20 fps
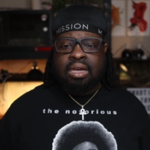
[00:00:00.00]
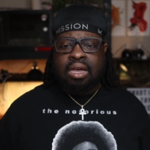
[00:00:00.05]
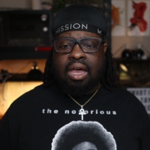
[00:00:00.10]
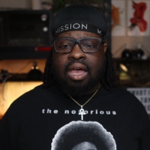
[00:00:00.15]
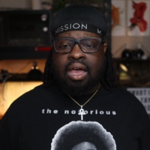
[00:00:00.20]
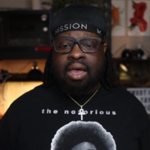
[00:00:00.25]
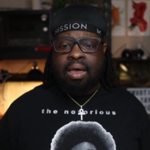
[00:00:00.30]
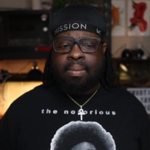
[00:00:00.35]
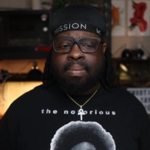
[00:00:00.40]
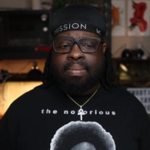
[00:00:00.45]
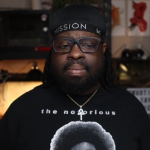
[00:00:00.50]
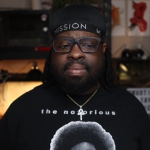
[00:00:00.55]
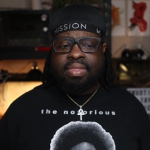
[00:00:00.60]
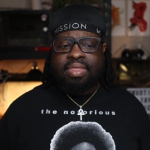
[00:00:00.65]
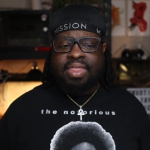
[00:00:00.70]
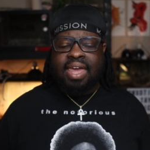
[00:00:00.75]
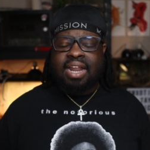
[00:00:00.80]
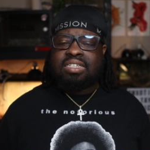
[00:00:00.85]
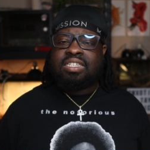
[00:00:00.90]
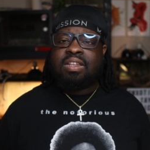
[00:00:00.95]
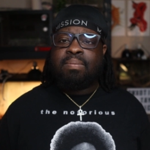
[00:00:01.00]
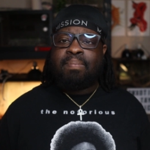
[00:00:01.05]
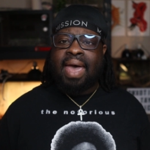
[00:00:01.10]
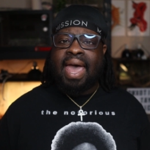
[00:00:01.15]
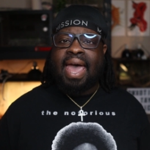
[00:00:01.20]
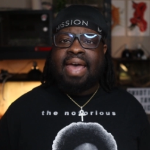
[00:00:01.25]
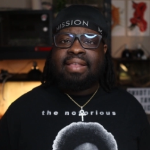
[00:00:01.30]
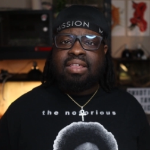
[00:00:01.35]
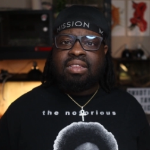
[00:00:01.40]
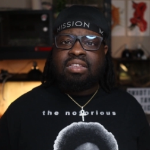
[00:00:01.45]
that is the
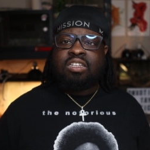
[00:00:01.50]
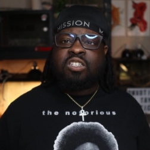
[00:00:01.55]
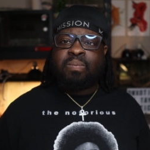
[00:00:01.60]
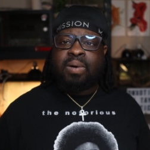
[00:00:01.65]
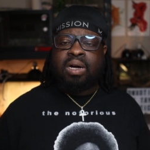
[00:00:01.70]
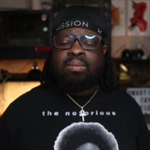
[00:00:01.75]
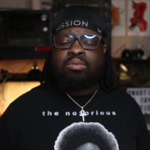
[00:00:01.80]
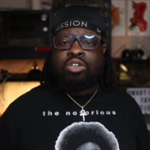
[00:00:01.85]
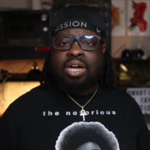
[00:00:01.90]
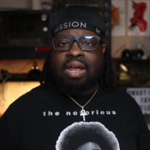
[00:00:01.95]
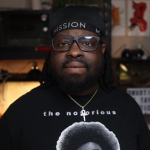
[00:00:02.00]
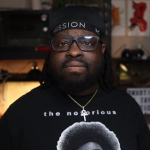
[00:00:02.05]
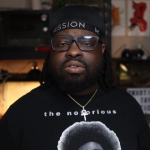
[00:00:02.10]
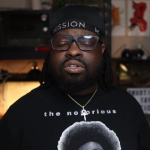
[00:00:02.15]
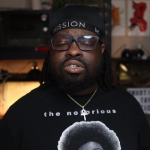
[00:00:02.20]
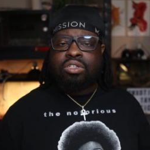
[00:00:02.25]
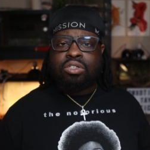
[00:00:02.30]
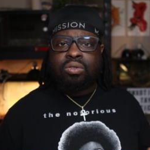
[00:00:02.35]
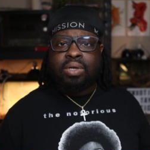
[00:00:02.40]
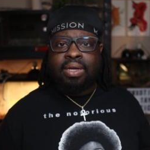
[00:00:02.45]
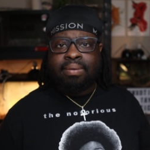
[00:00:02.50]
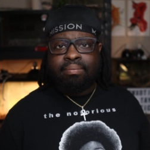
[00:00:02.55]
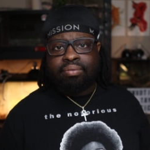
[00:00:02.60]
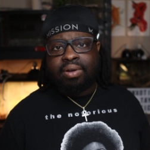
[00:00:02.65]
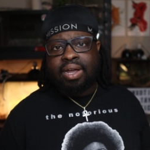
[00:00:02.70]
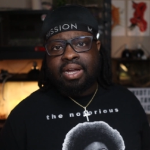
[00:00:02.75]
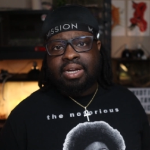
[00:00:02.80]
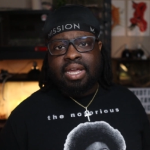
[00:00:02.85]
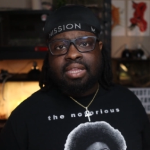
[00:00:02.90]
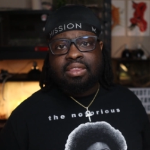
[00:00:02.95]
path that the sperm travels to
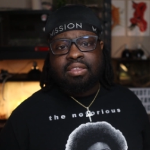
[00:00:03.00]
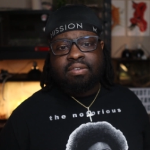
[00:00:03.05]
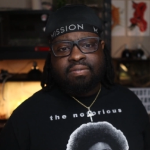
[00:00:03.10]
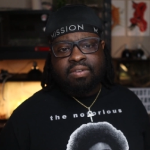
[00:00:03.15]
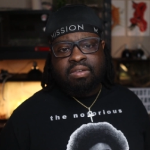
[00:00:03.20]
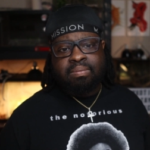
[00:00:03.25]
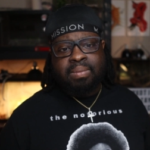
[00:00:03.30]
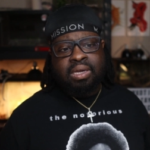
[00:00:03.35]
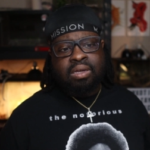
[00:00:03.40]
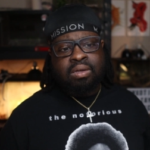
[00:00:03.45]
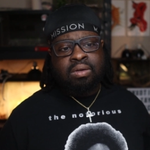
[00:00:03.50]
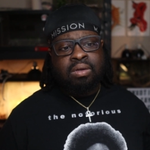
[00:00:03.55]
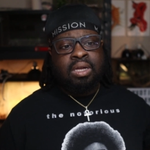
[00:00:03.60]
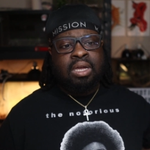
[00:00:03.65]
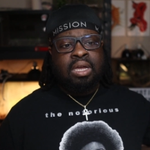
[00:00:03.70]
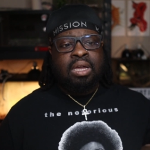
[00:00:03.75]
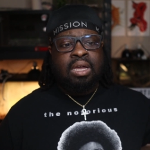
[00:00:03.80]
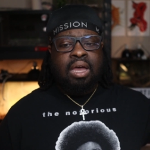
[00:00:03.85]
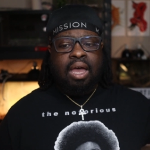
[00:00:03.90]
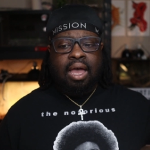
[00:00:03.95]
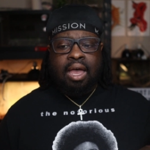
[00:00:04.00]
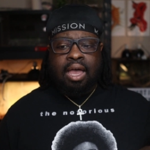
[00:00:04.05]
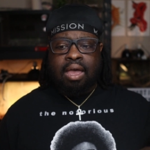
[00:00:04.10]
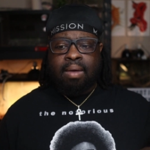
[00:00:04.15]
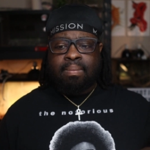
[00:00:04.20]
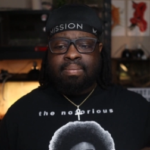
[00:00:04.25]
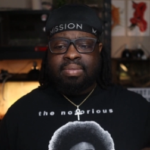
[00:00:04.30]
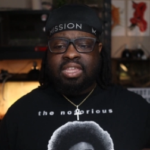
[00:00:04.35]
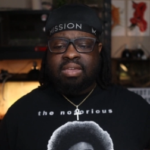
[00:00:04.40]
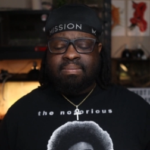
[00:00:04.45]
impregnate the female.
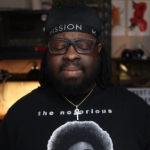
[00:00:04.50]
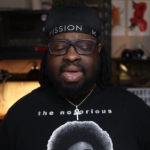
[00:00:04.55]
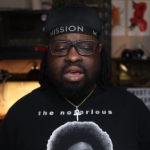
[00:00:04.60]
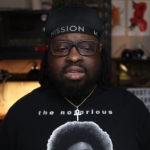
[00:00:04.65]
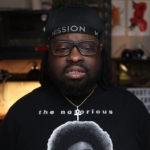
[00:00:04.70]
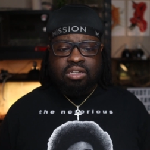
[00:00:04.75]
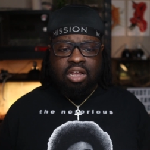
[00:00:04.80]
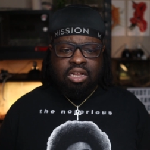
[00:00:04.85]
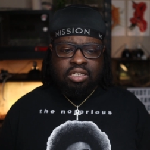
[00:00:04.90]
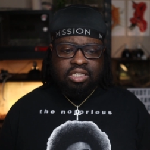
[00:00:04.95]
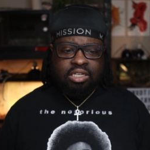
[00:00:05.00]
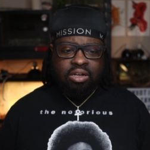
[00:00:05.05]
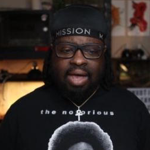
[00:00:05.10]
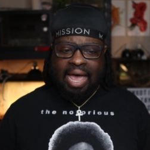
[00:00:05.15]
The males also